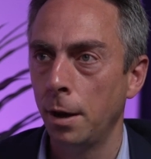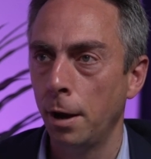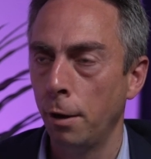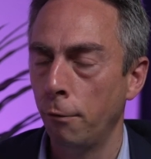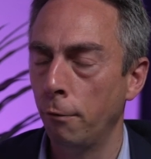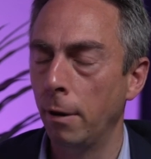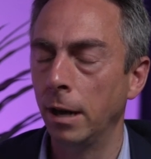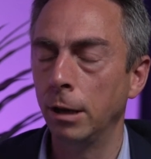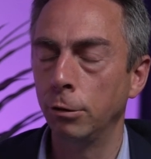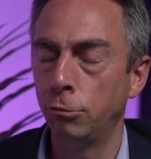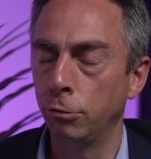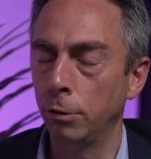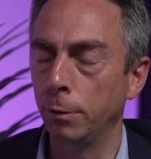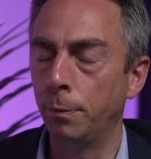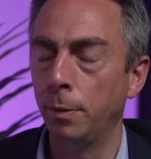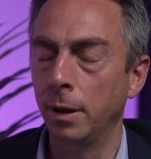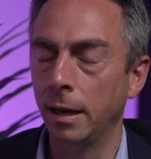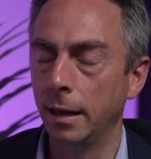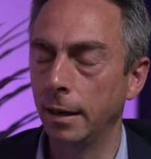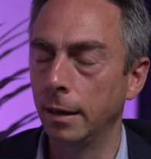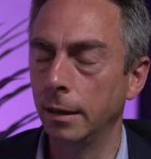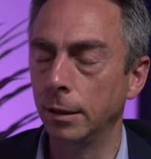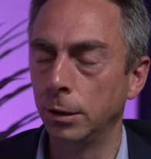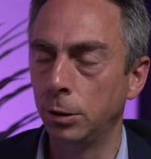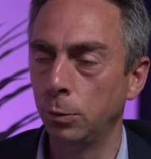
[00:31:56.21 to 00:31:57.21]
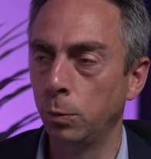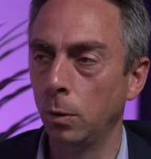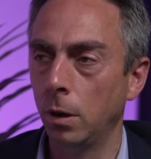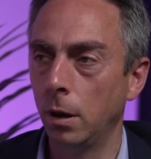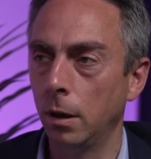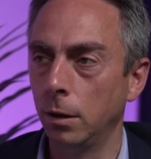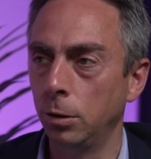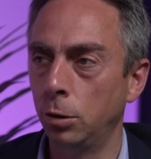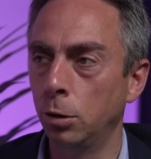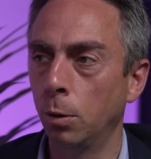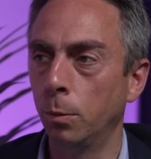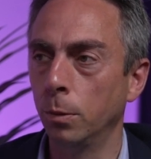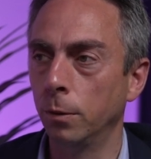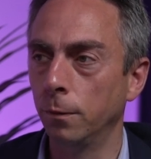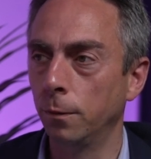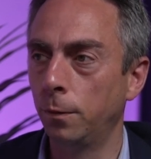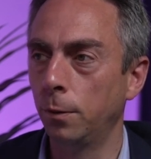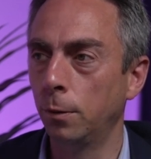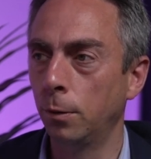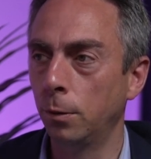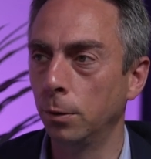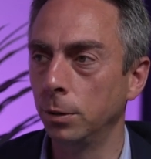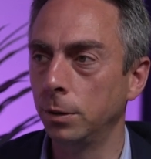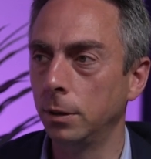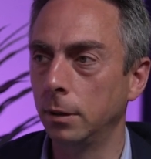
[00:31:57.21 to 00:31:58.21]
hereditary peers were a dominant
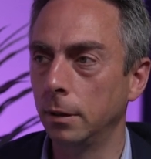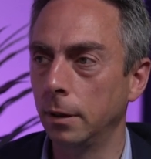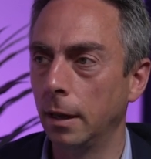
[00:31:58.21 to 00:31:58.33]
force,